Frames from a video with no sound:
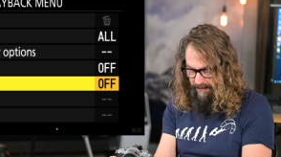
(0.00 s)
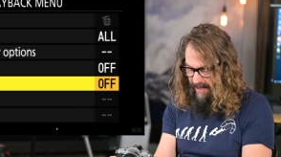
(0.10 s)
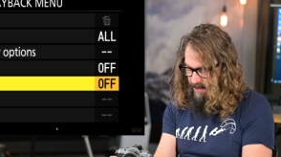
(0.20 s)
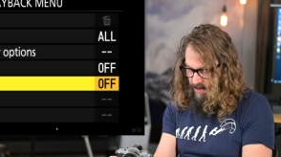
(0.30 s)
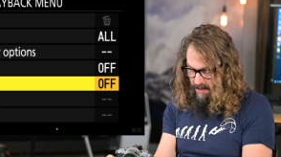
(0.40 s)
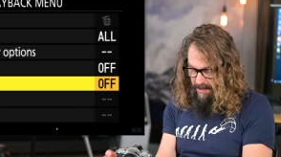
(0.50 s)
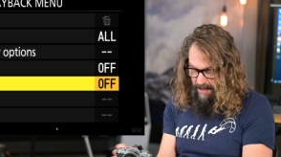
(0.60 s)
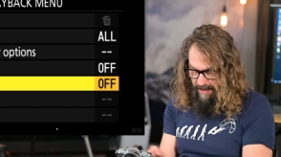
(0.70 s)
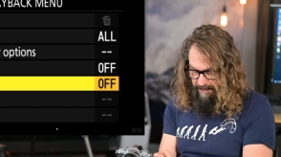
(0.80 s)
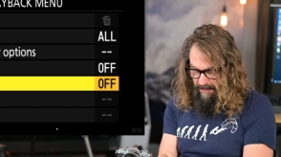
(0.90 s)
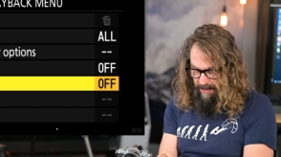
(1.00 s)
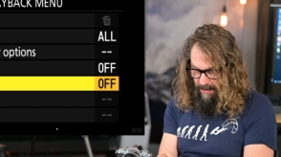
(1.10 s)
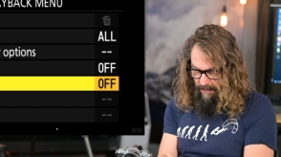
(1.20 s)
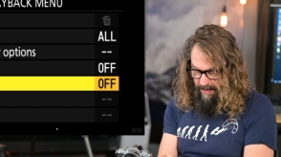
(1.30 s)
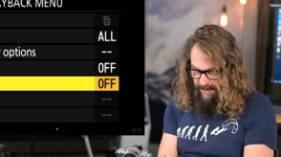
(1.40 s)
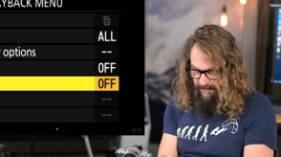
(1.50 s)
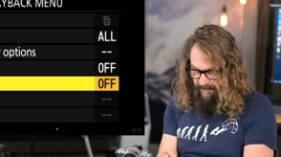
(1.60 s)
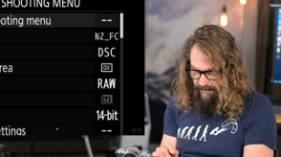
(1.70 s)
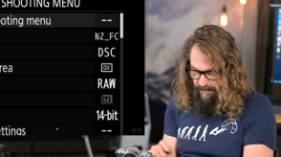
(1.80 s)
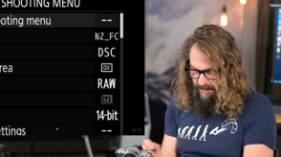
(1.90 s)
Okay, I'm going to go
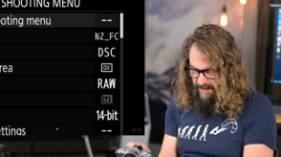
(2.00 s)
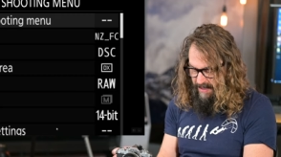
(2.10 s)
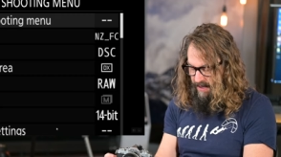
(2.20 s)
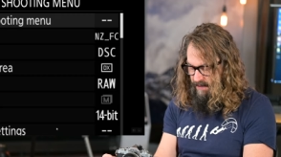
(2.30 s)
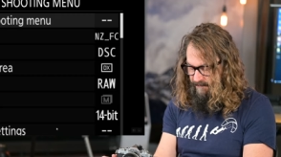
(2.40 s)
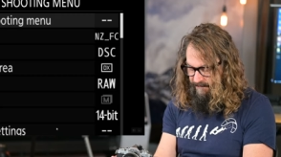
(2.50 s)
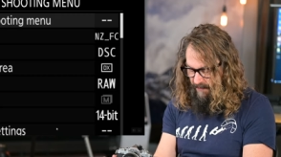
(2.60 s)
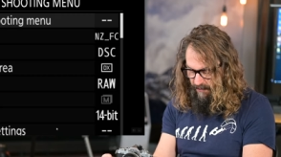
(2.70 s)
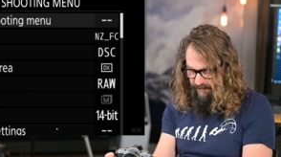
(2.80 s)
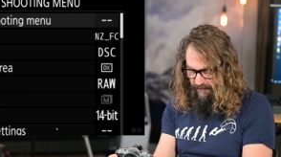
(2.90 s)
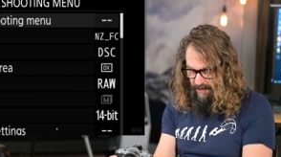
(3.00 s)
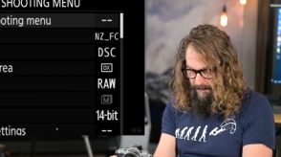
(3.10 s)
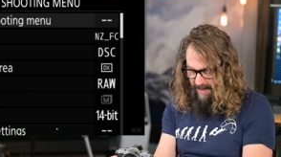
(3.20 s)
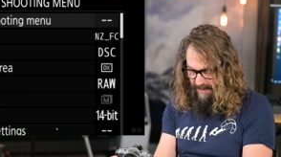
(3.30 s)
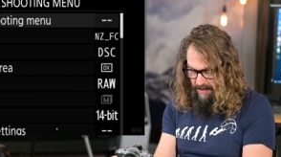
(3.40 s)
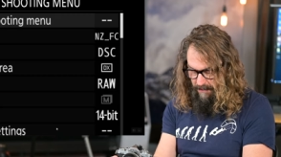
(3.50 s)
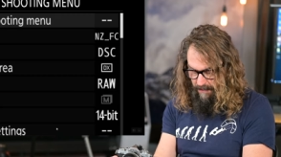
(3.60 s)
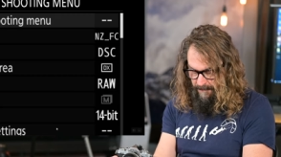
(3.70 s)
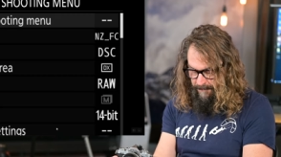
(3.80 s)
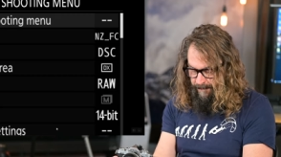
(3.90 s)
into the photo shooting menu.
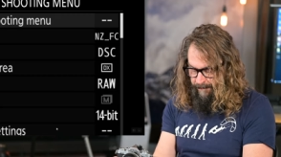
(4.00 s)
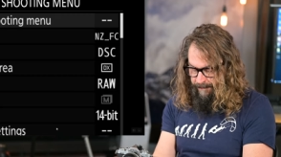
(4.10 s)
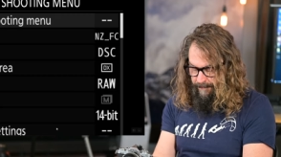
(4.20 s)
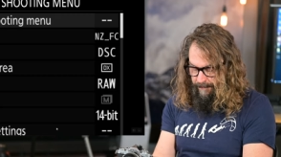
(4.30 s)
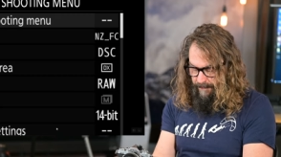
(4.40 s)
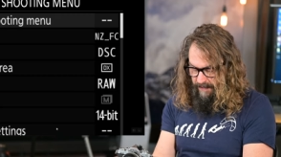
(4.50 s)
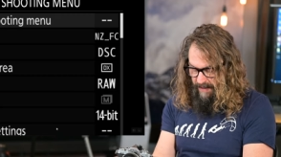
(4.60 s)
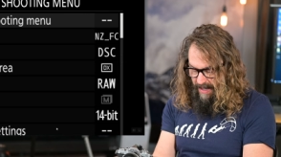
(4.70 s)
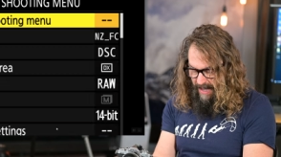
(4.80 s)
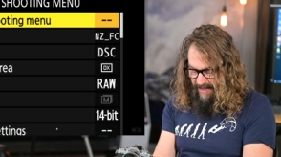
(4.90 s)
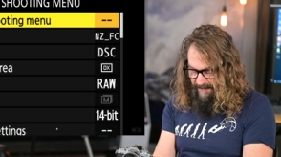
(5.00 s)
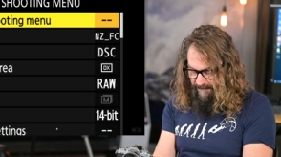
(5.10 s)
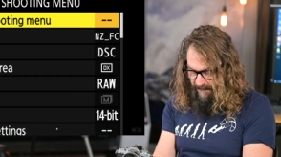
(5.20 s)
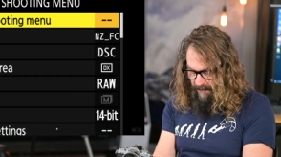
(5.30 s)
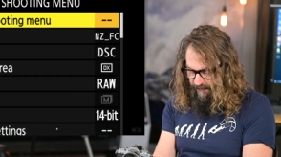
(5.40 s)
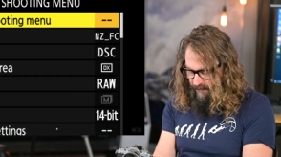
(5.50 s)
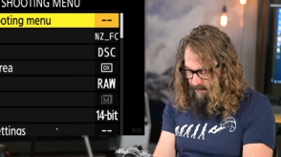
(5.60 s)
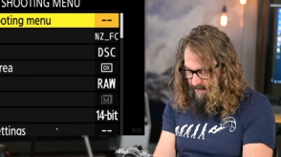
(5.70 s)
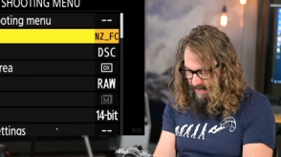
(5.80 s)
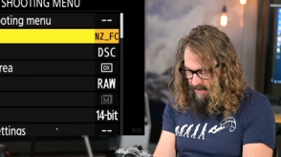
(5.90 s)
Uh, in the photo
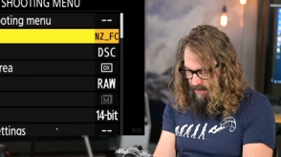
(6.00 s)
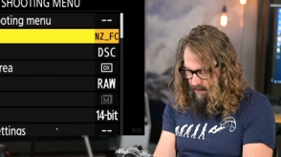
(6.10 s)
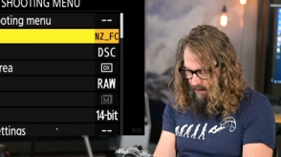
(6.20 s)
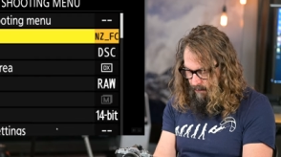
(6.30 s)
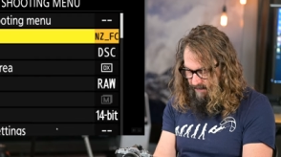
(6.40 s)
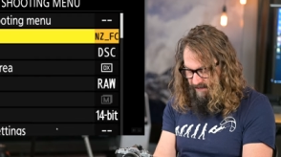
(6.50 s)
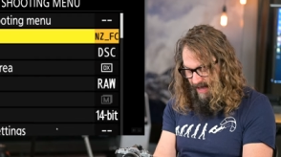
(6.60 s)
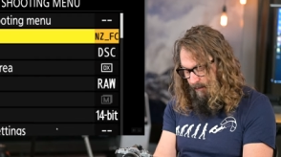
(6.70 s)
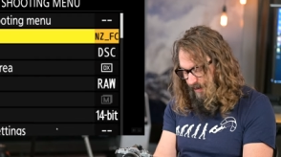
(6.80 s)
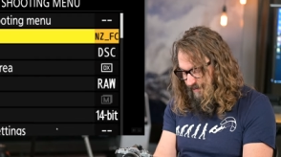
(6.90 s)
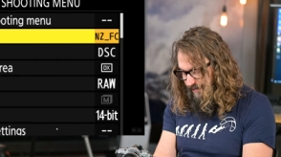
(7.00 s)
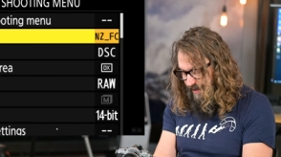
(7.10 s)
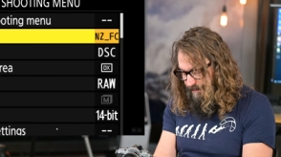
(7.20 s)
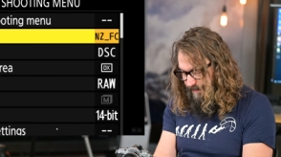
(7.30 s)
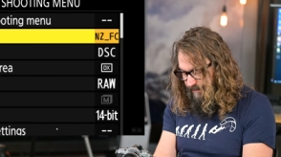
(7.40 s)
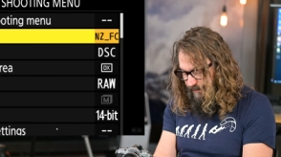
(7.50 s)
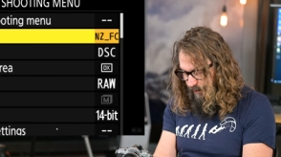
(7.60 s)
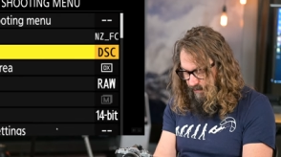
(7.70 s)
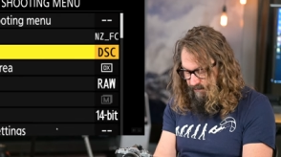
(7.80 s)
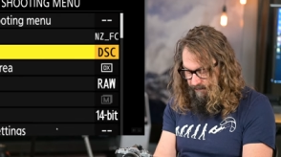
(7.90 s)
shooting menu, we've got what's the name of the
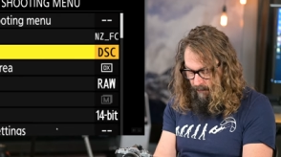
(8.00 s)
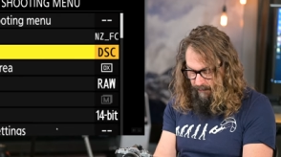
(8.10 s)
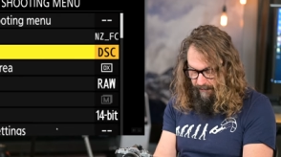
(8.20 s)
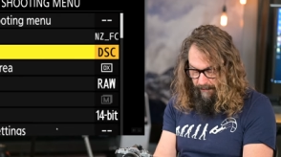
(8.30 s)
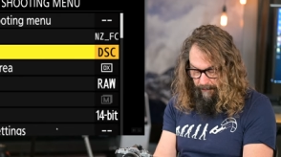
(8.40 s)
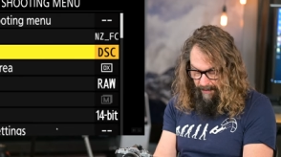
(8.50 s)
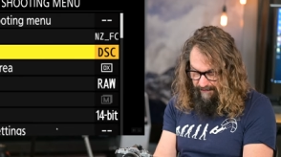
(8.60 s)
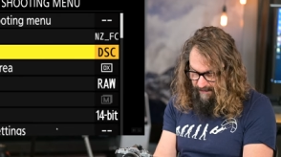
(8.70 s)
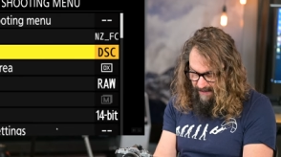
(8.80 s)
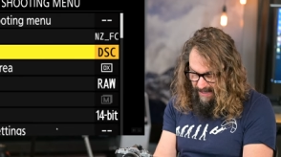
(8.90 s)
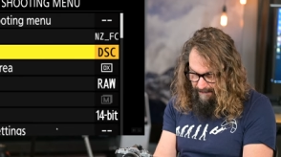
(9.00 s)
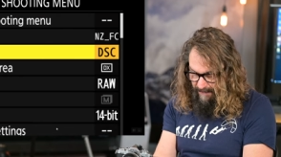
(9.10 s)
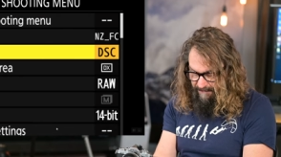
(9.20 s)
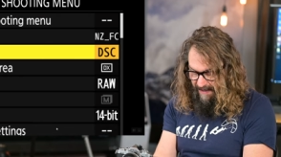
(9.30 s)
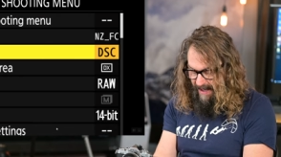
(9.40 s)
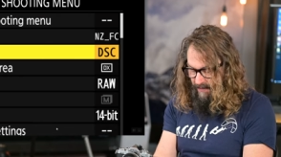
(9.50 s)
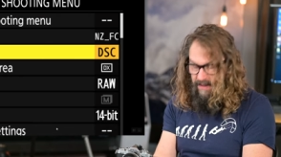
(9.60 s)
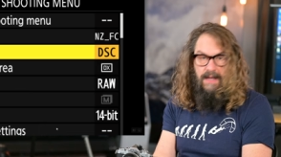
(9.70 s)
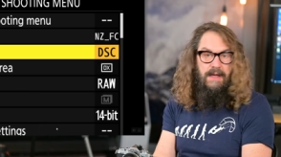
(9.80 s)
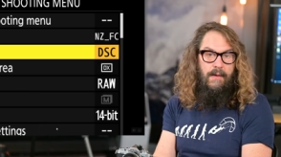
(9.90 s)
storage folder, what's the name of the file.
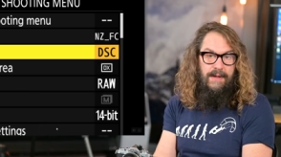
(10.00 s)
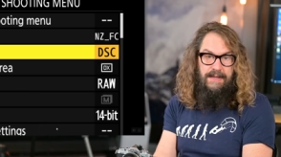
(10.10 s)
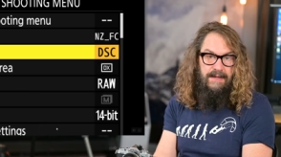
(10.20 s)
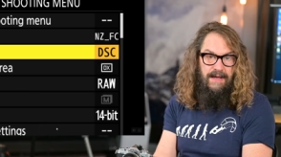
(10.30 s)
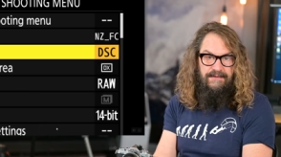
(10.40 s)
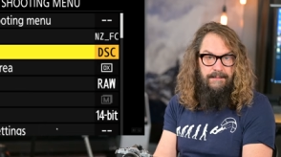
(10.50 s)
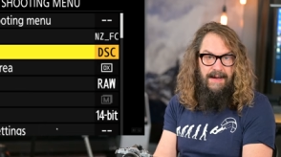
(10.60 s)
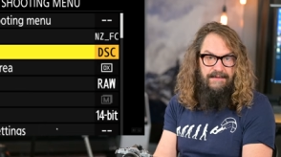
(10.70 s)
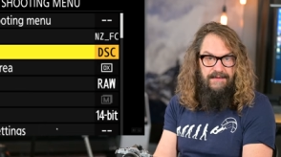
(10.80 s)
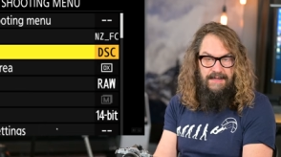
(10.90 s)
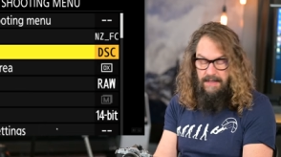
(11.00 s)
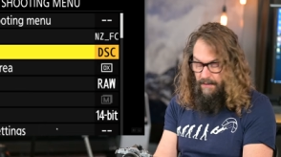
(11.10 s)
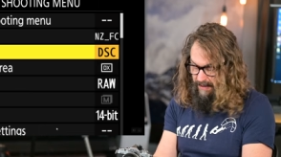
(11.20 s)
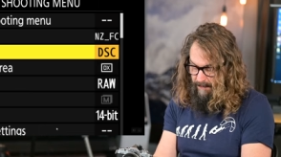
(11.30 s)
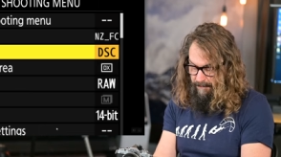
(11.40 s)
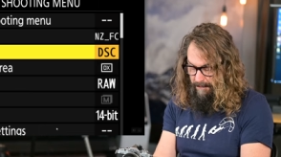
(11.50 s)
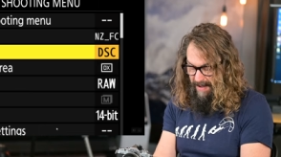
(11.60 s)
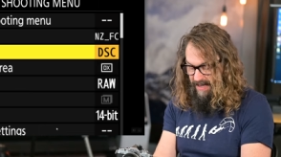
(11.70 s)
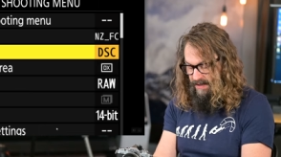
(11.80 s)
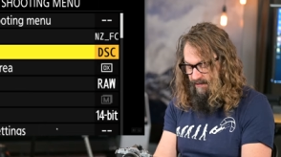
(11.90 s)
You could go in and customize it. You know, I could put
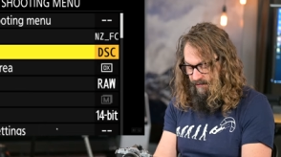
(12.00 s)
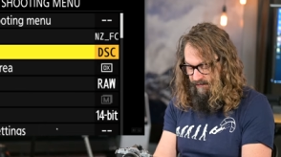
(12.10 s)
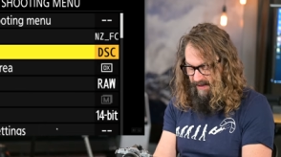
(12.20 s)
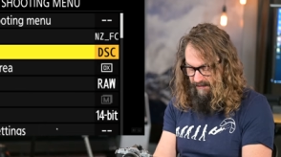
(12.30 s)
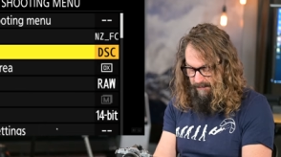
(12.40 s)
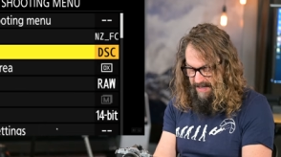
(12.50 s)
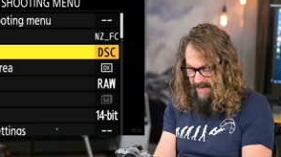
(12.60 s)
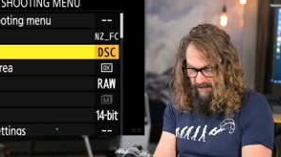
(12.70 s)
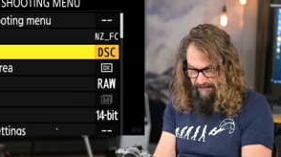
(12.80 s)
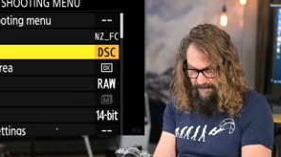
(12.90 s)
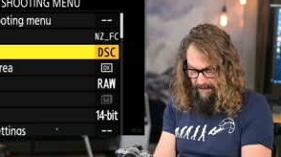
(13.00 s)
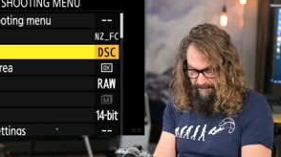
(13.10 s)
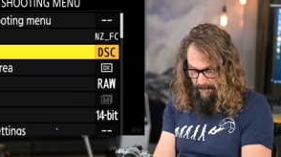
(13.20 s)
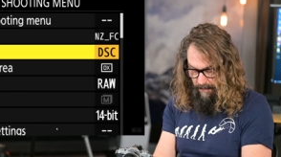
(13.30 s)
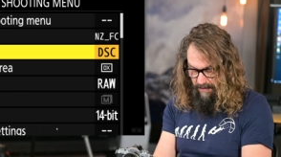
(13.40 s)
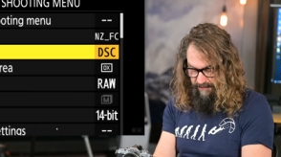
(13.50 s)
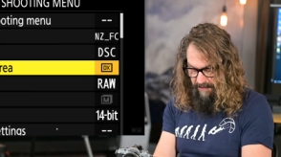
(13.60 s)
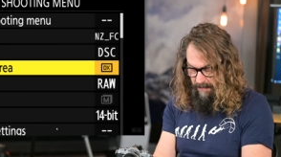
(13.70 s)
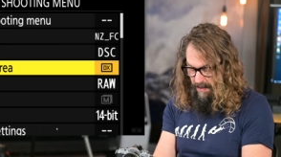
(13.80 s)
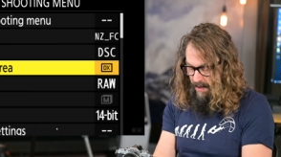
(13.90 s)
my initials H P H in there if I wanted to.